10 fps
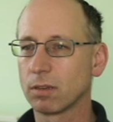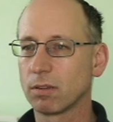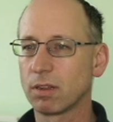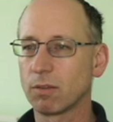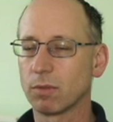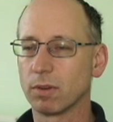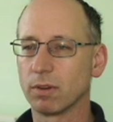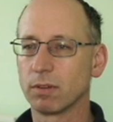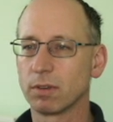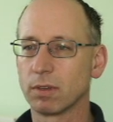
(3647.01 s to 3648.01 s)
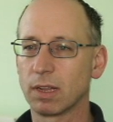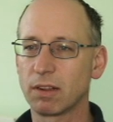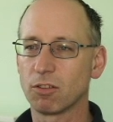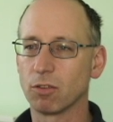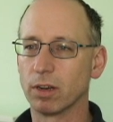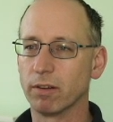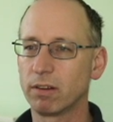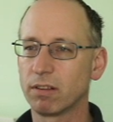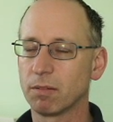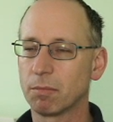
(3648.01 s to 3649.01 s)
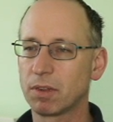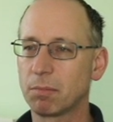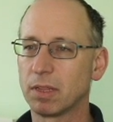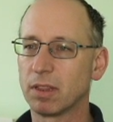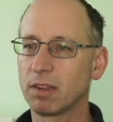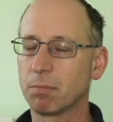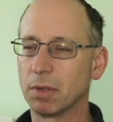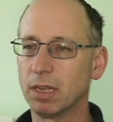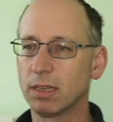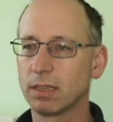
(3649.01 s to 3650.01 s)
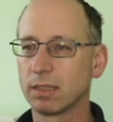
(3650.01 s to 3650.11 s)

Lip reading: What does that one? That's not an error, so it must be this bit.